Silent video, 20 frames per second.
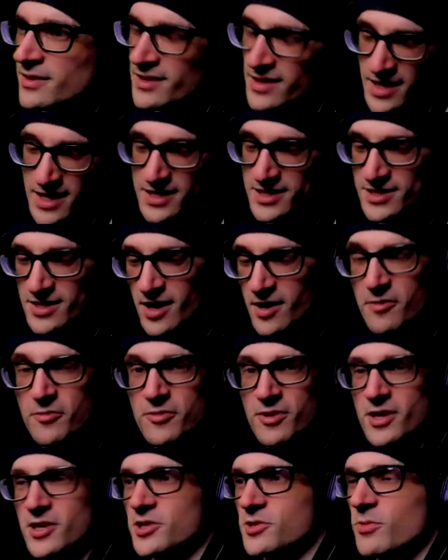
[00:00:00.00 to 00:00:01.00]
It's not a
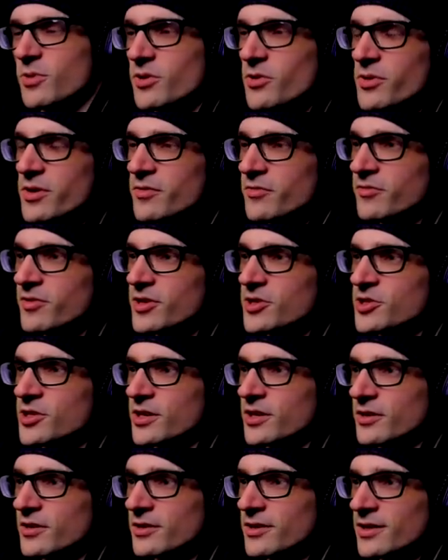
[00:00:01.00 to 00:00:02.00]
fish. We're going
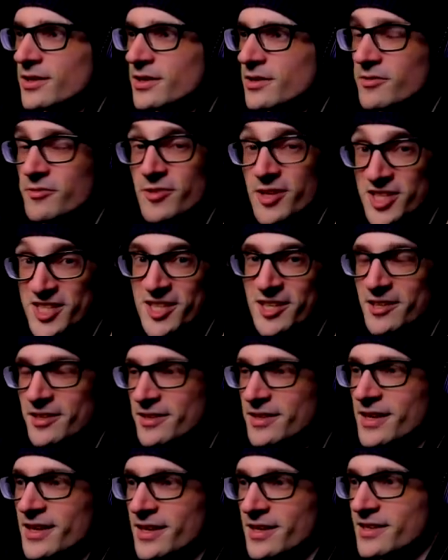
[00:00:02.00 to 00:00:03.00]
fishing.
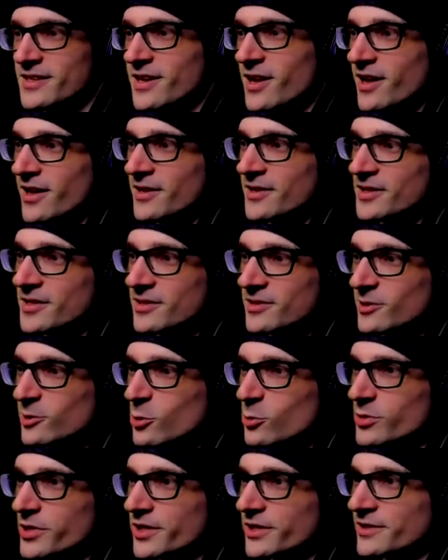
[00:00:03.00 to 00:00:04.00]
Fishing, not
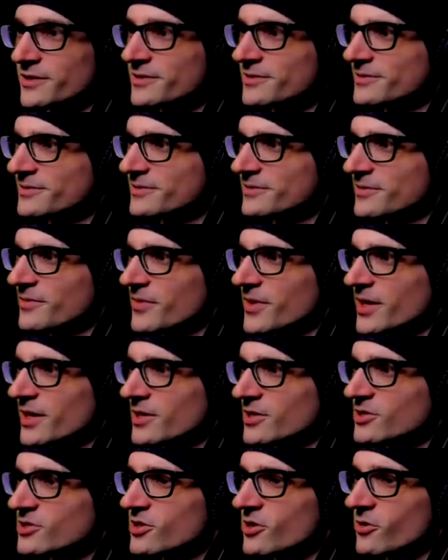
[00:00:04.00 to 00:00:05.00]
looting.
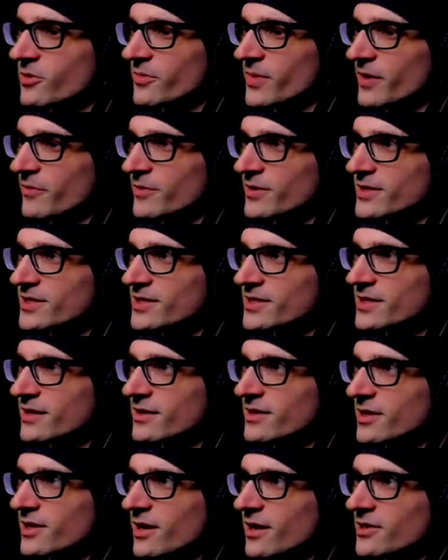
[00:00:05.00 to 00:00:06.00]
So if it's
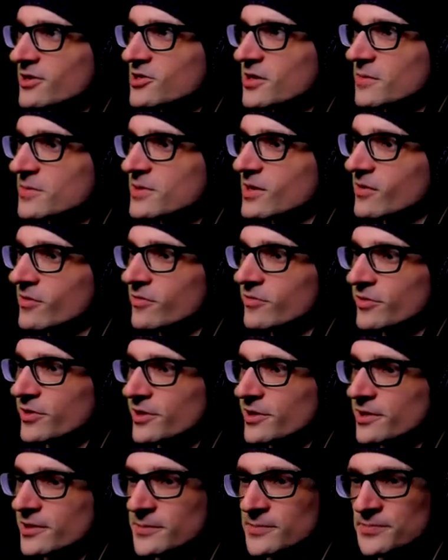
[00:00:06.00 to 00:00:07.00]
the concept of
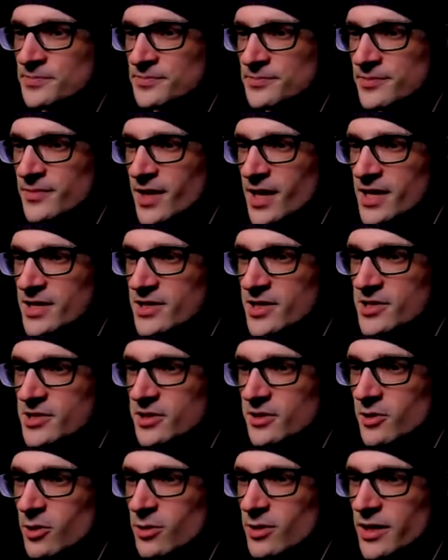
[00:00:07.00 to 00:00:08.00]
uh, it
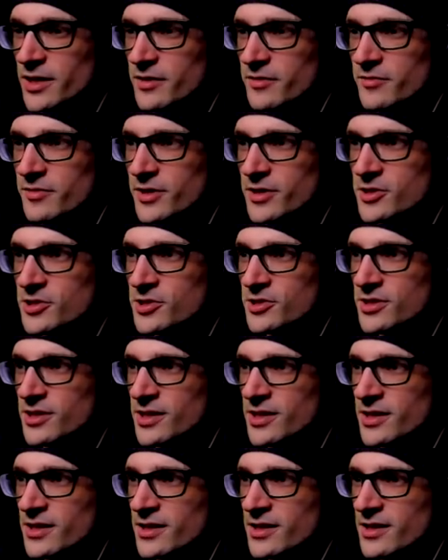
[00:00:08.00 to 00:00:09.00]
doesn't look like a fish,
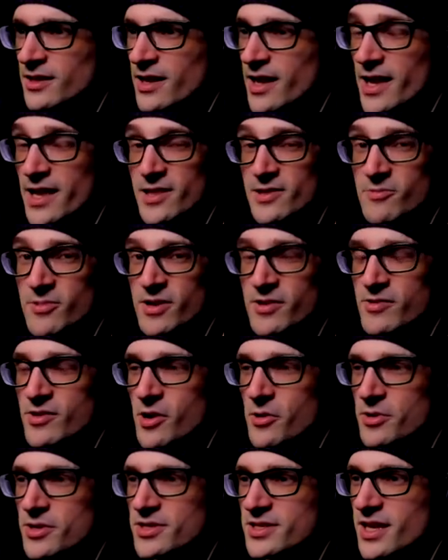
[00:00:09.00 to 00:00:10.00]
and we
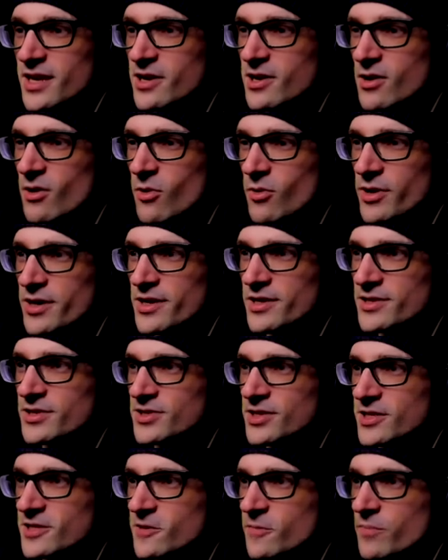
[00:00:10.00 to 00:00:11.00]
notice that
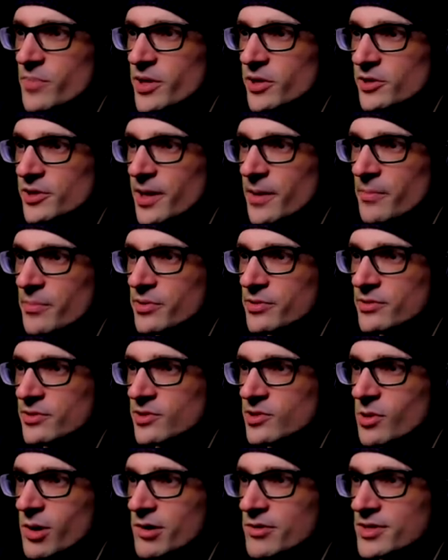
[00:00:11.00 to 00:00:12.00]
noise is a buildup
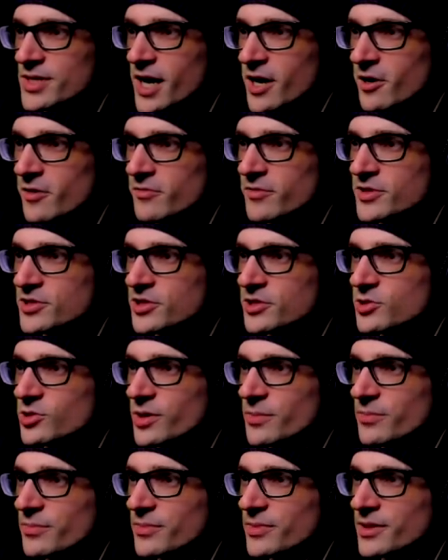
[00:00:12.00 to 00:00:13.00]
through our entire fishing
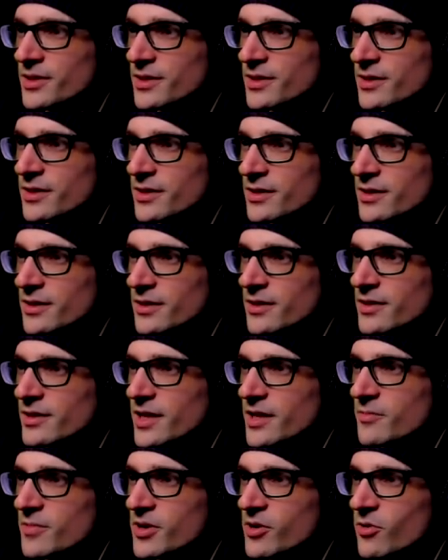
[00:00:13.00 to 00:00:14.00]
trip,
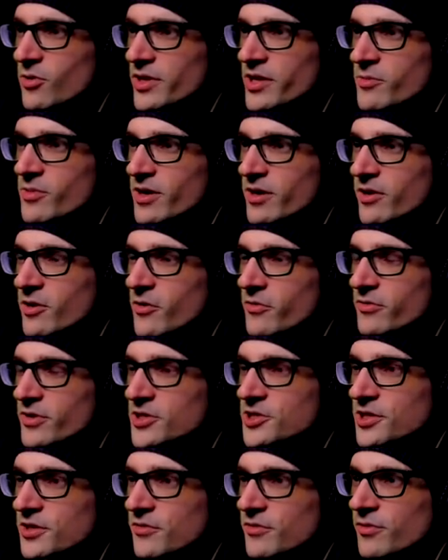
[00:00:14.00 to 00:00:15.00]
then we only want to go
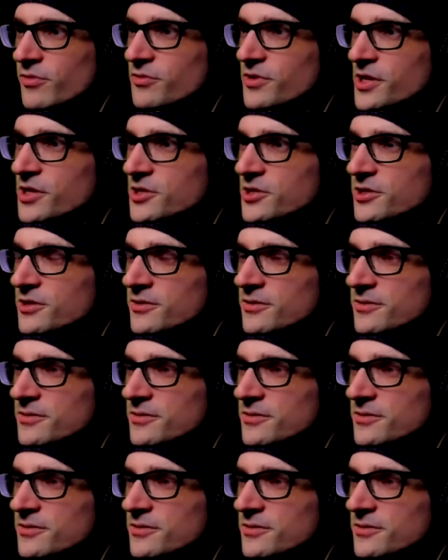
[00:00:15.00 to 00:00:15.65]
fishing for fish.